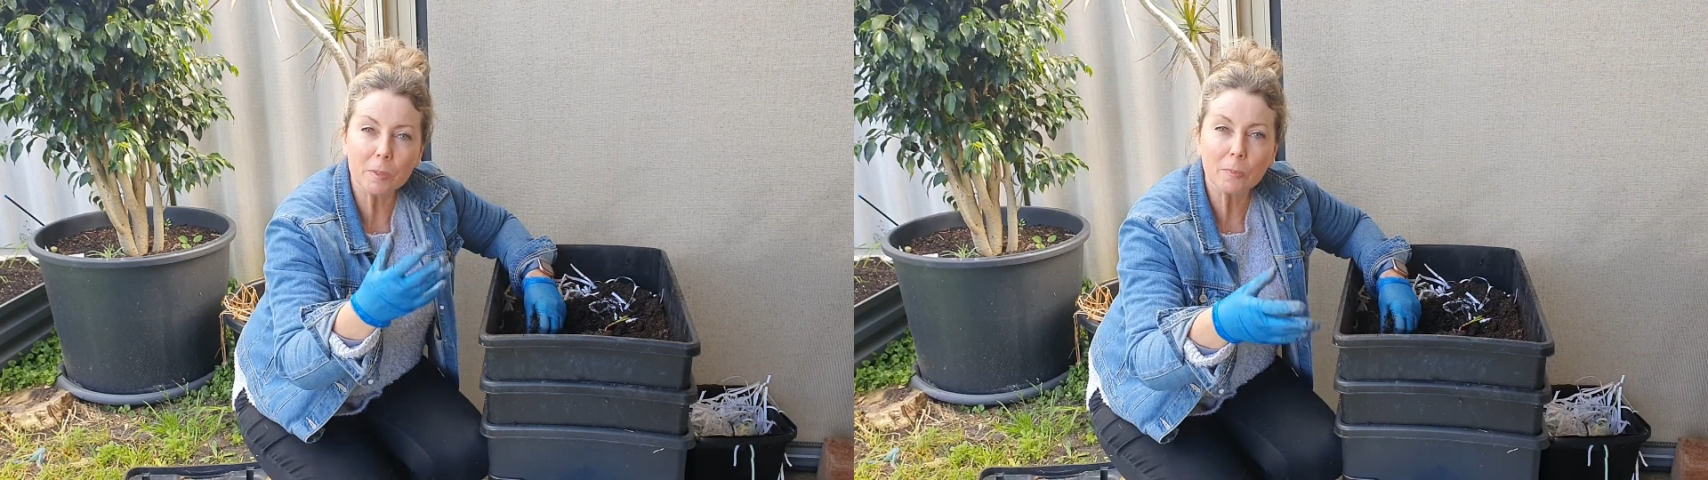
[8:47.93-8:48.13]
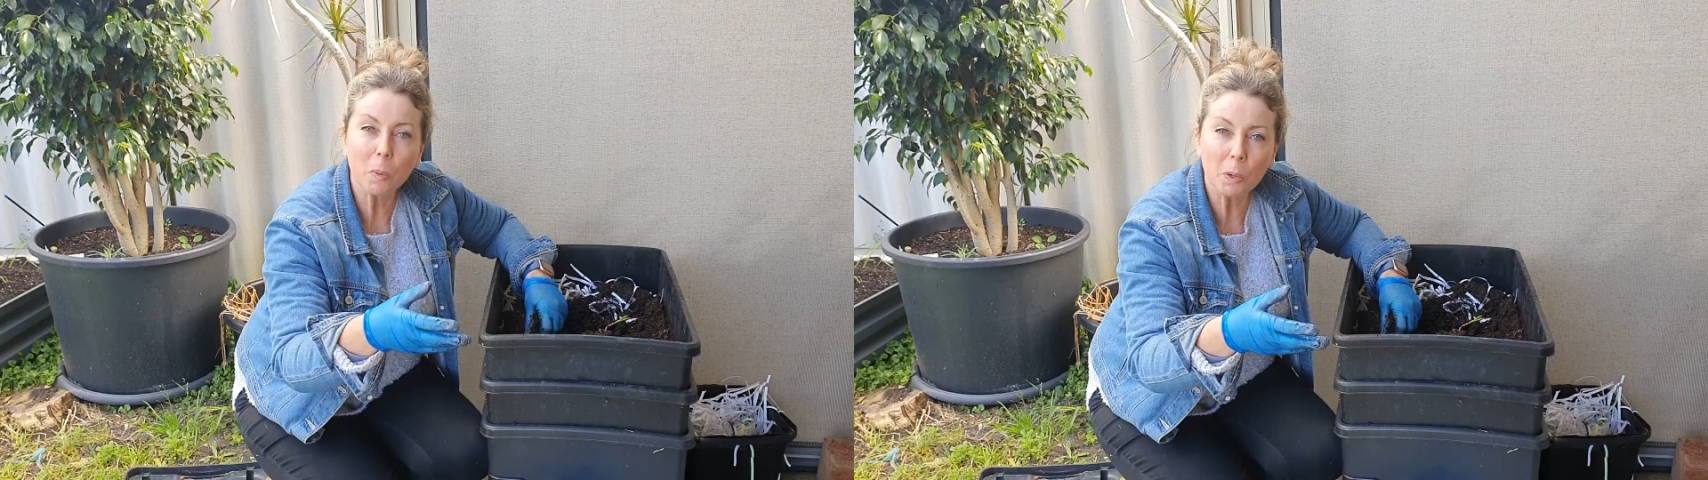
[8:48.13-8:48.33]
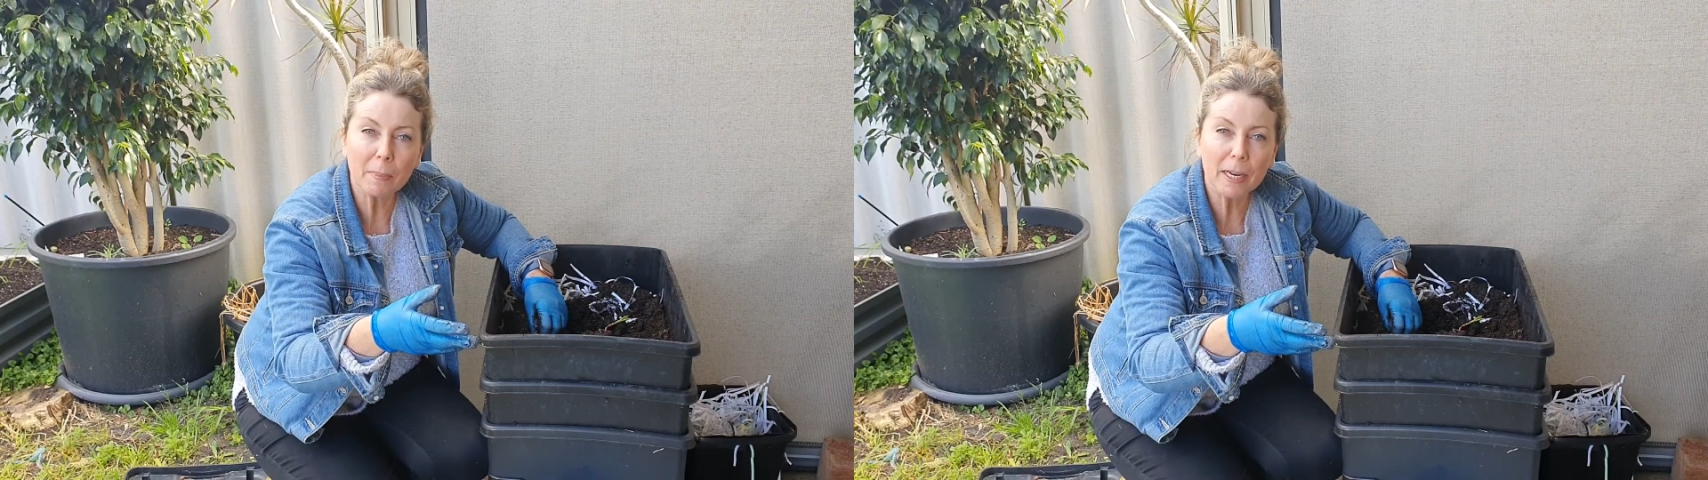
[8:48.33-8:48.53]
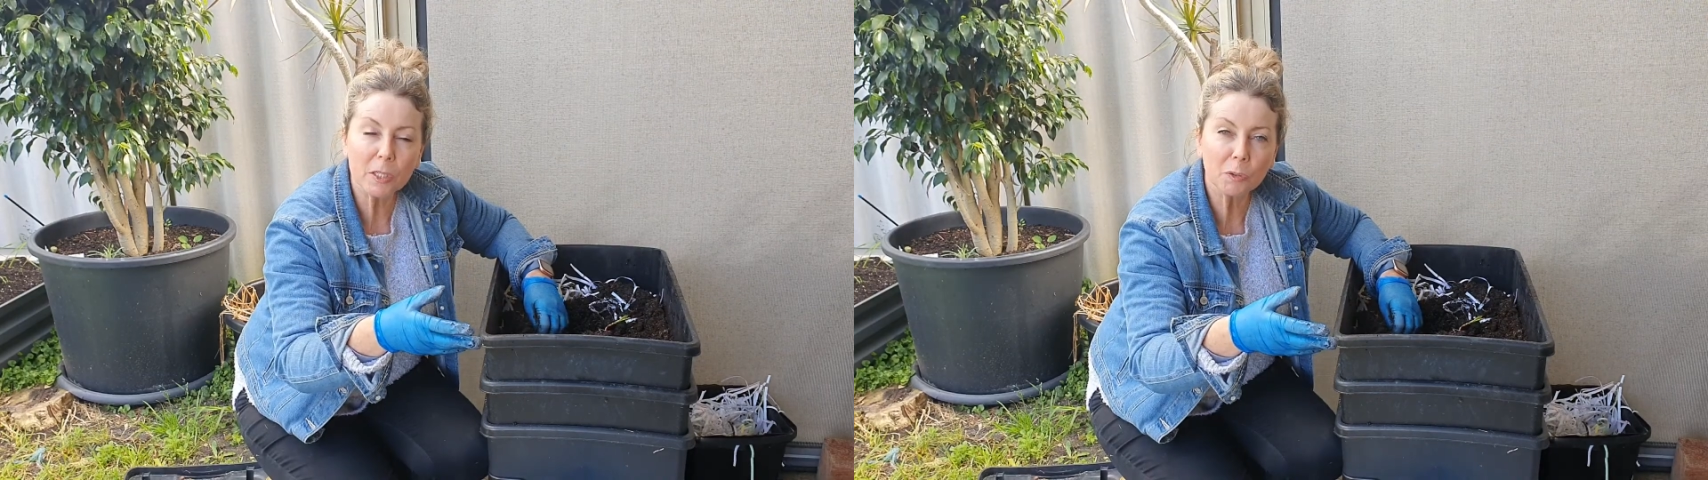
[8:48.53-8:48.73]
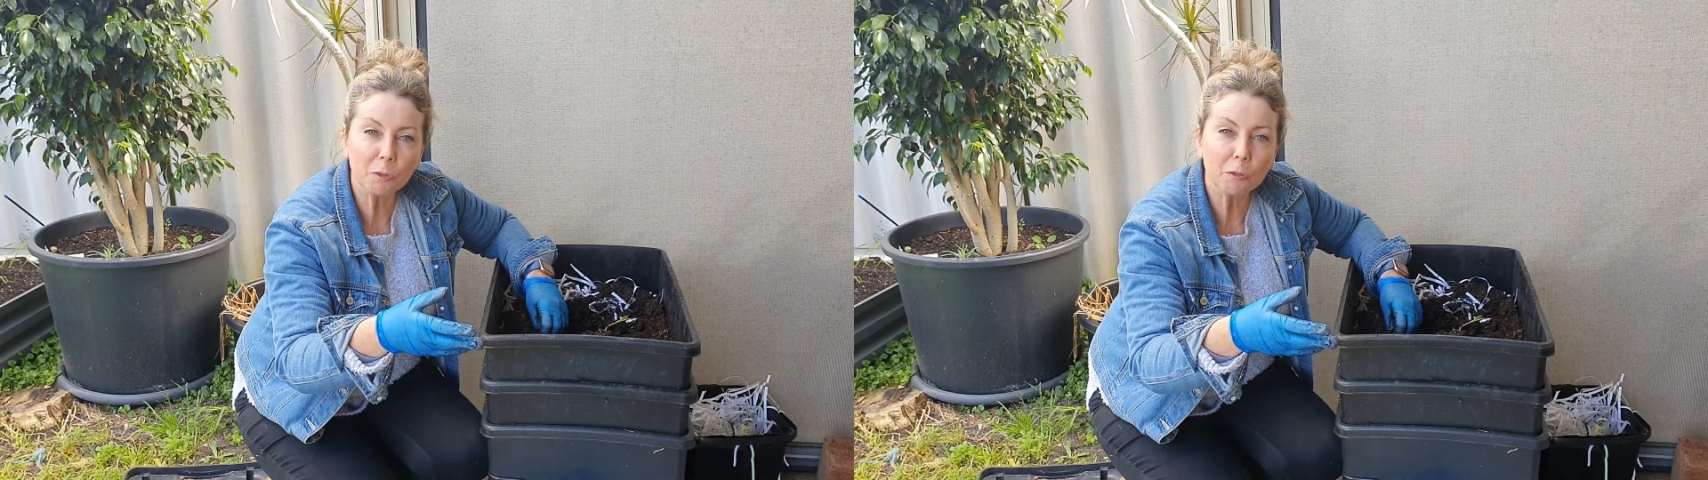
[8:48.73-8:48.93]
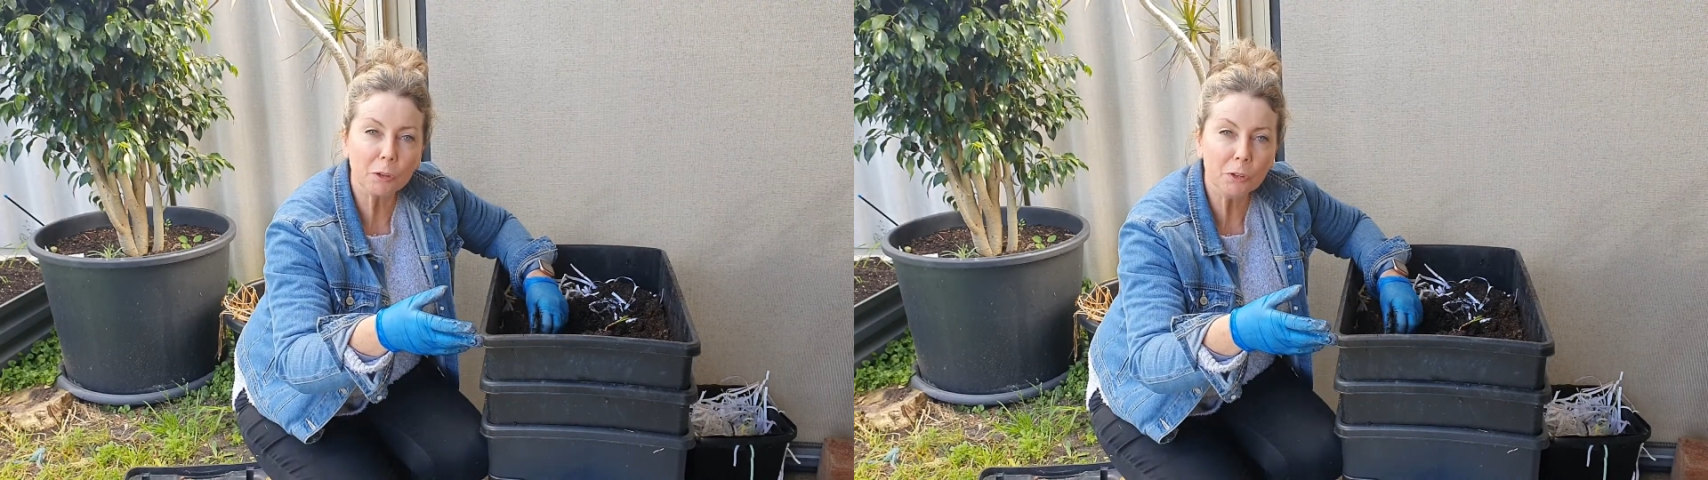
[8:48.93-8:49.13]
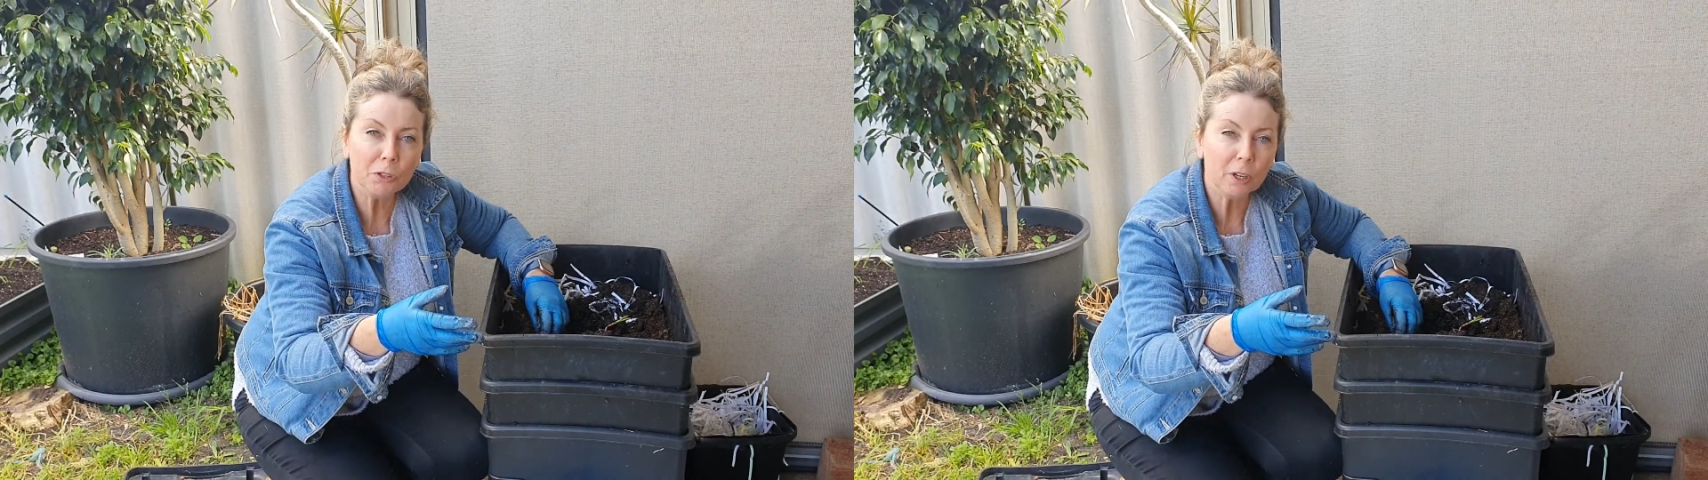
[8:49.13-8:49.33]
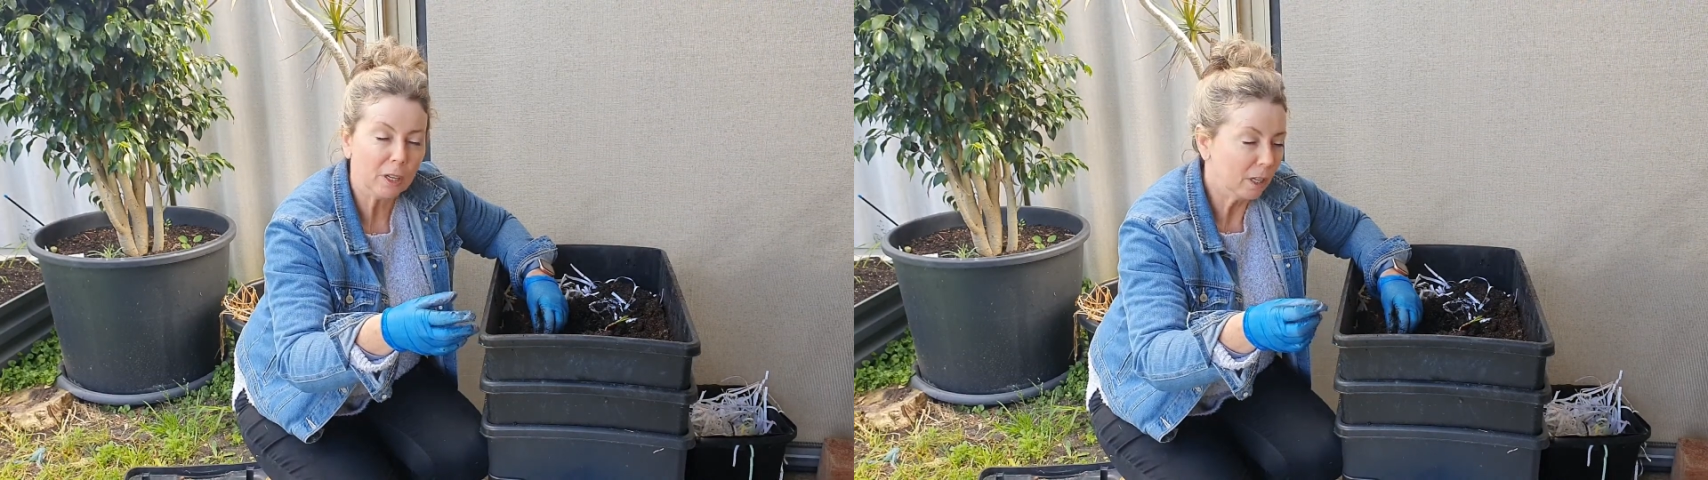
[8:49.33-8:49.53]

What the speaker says: small amounts of food.